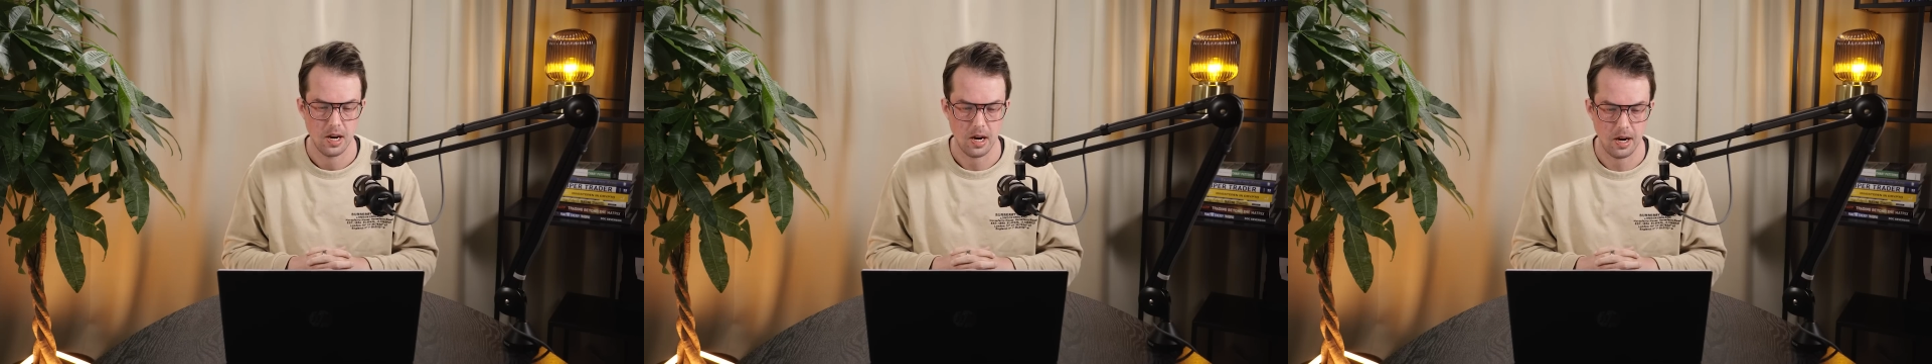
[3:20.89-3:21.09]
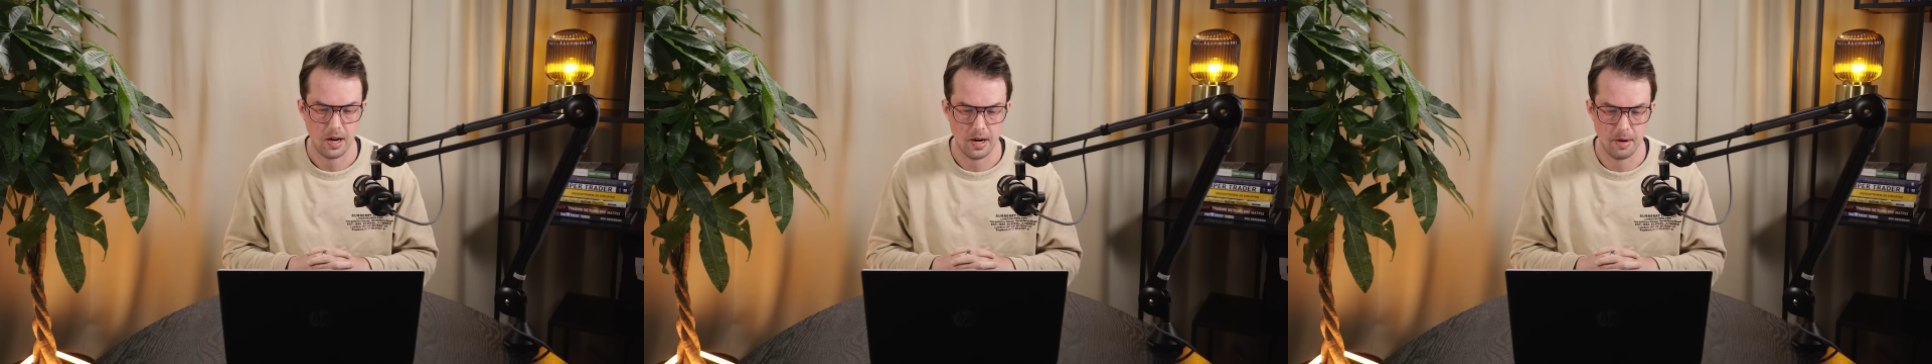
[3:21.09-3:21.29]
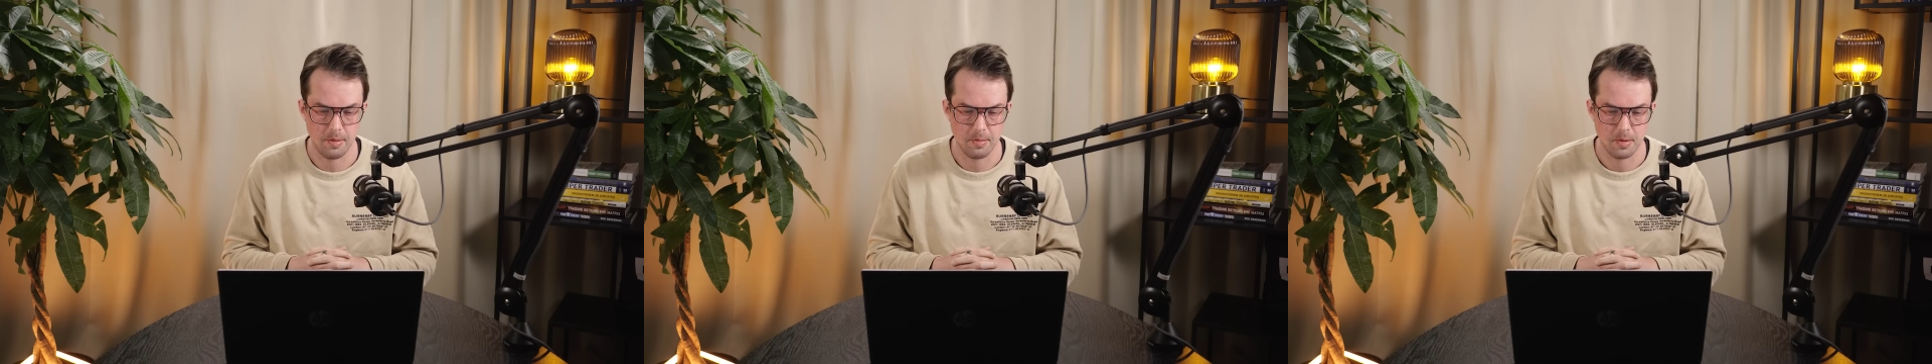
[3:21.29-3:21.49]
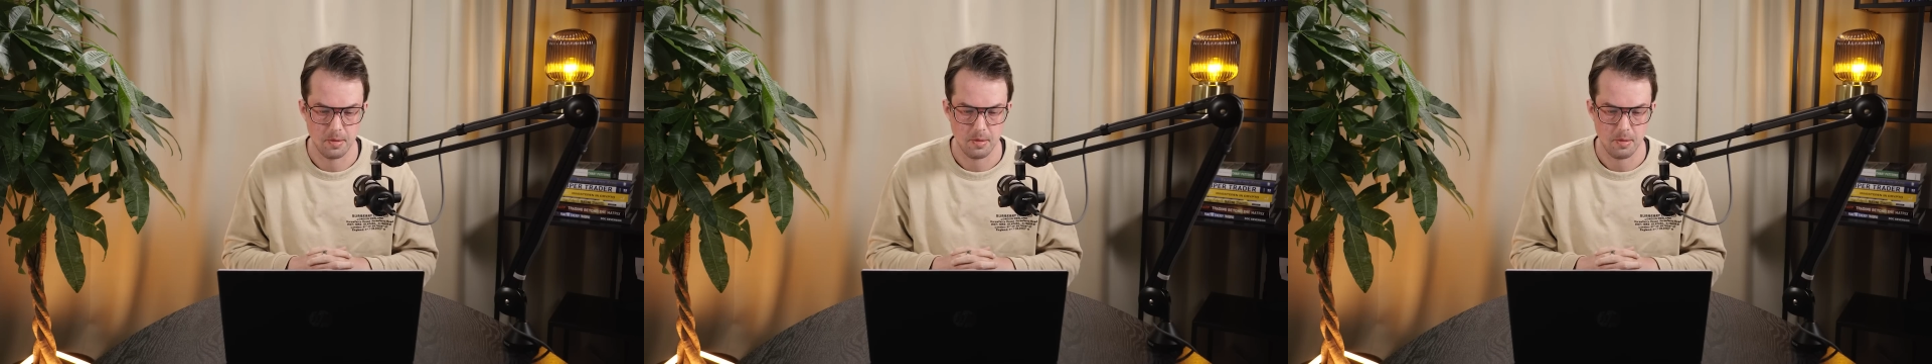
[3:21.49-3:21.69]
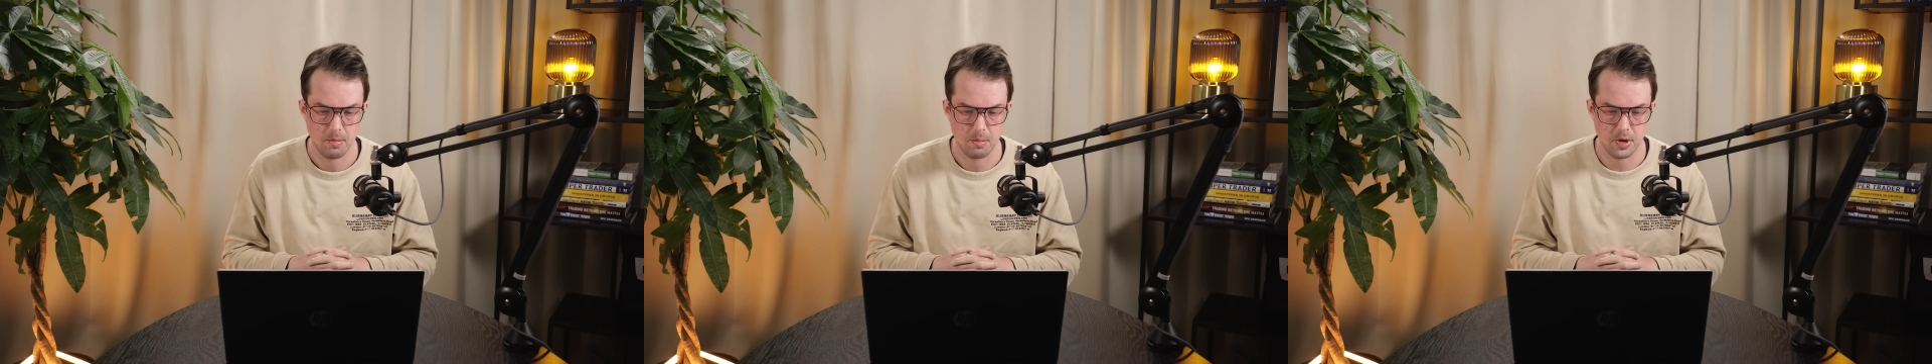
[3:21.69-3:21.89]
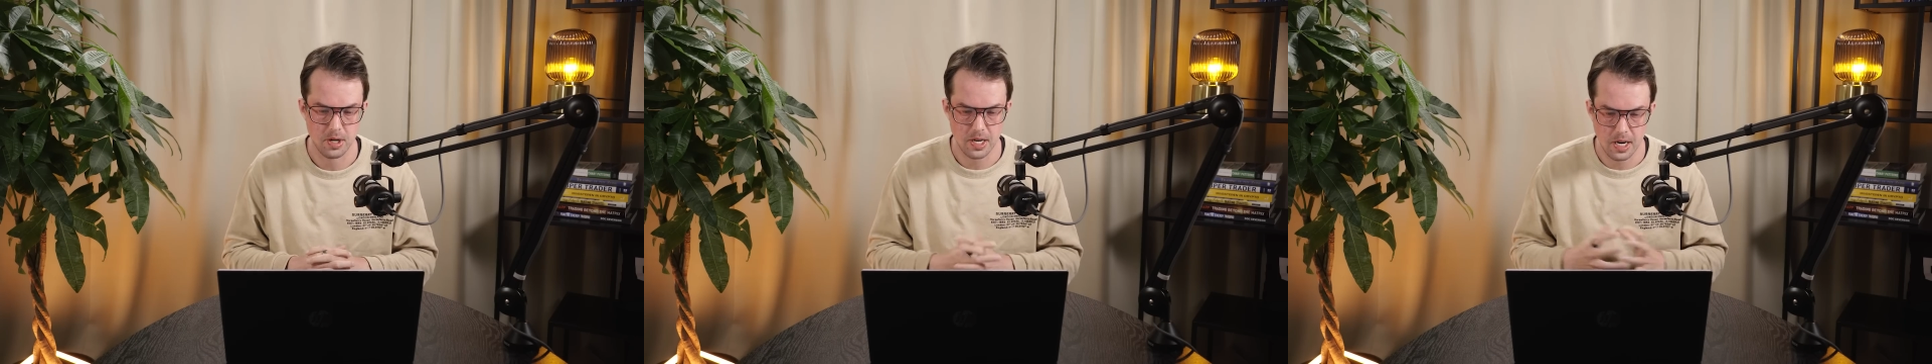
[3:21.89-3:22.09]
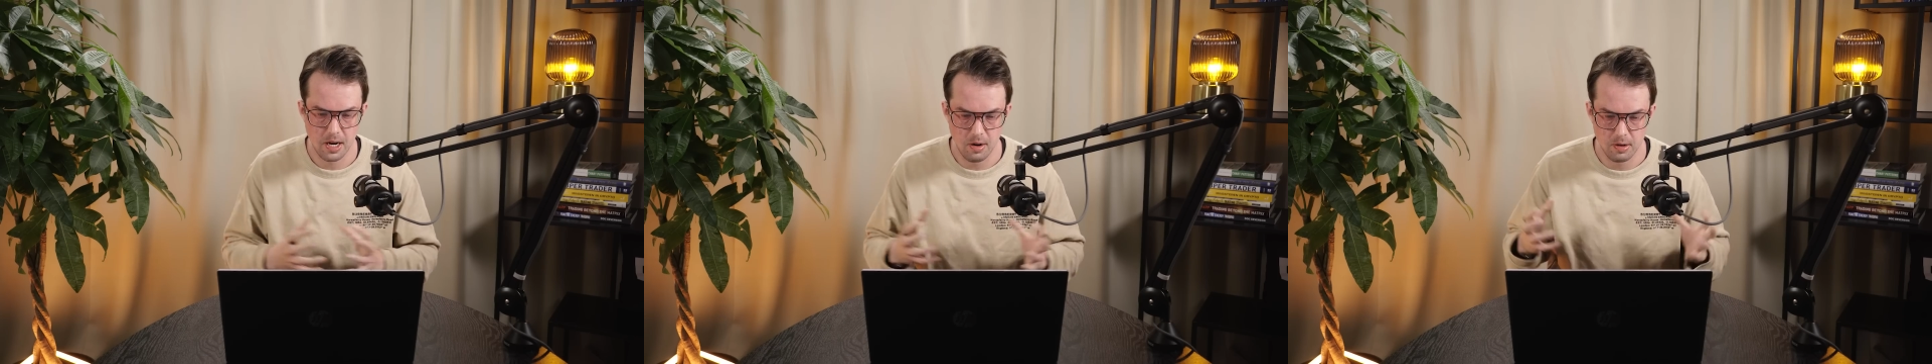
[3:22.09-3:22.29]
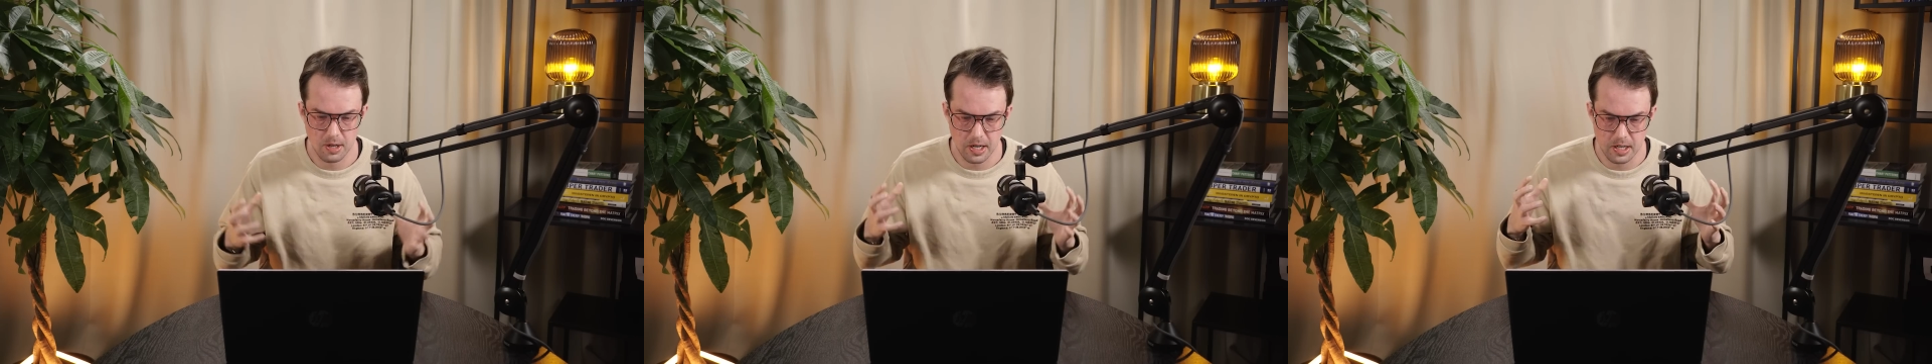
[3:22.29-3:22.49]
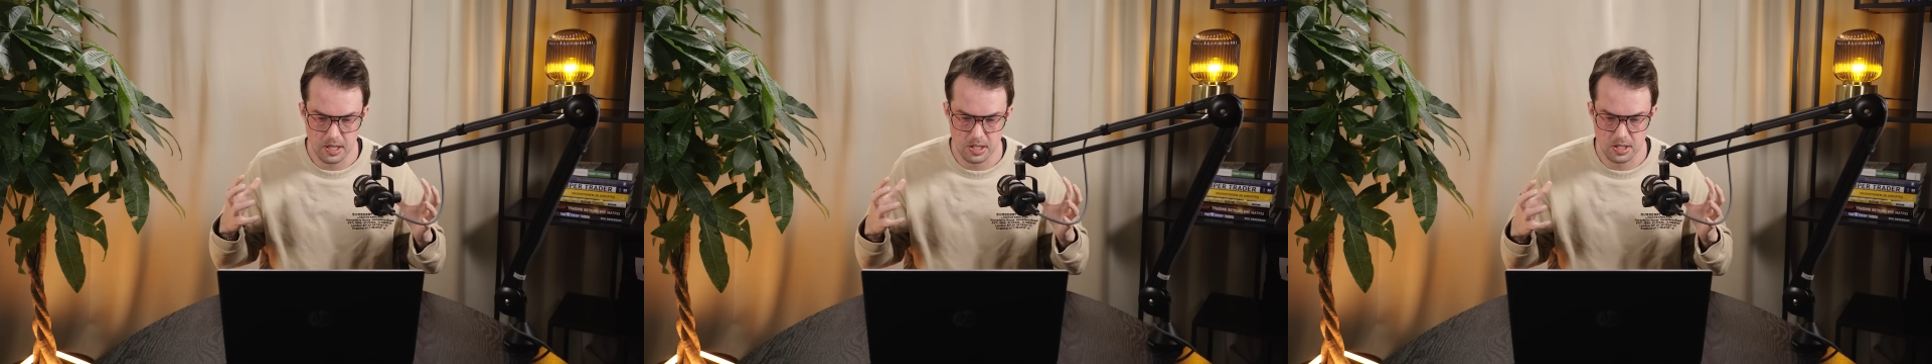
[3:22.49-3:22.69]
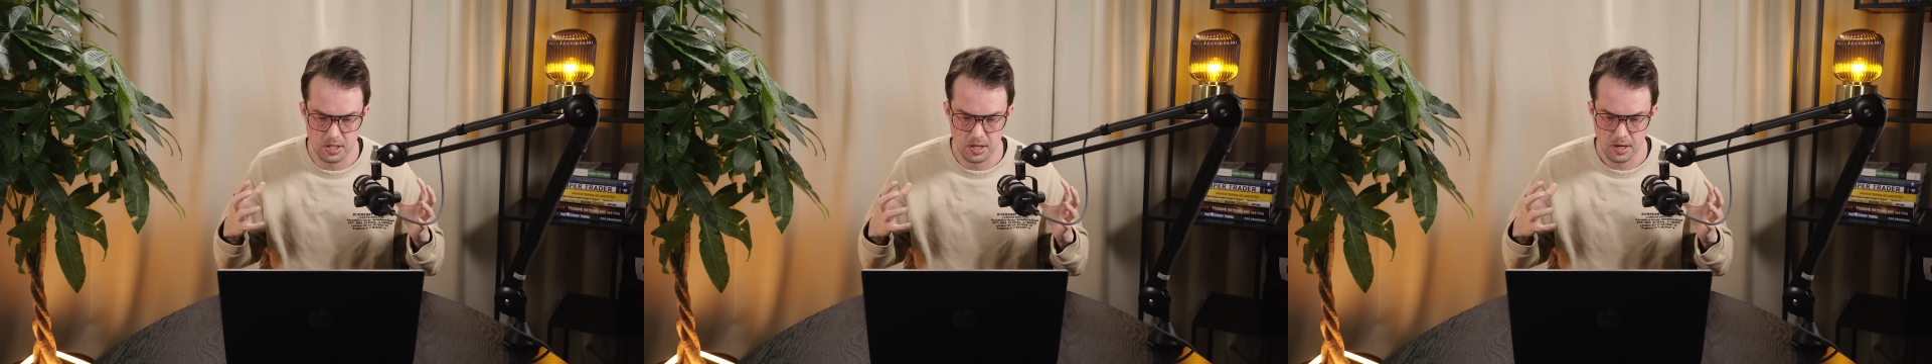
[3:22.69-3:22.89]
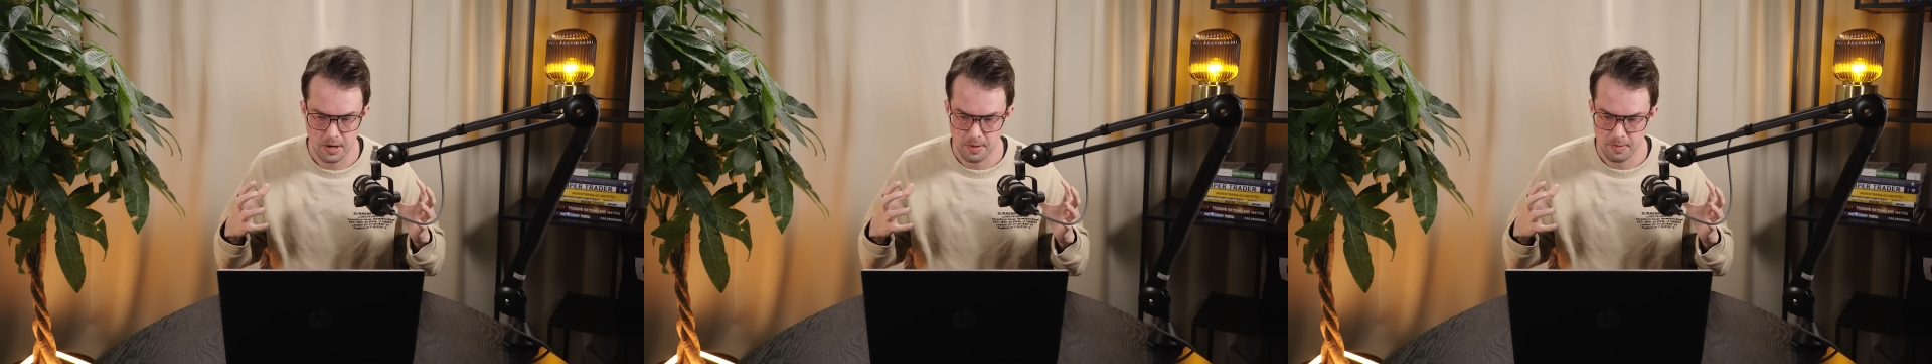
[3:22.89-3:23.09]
But now there is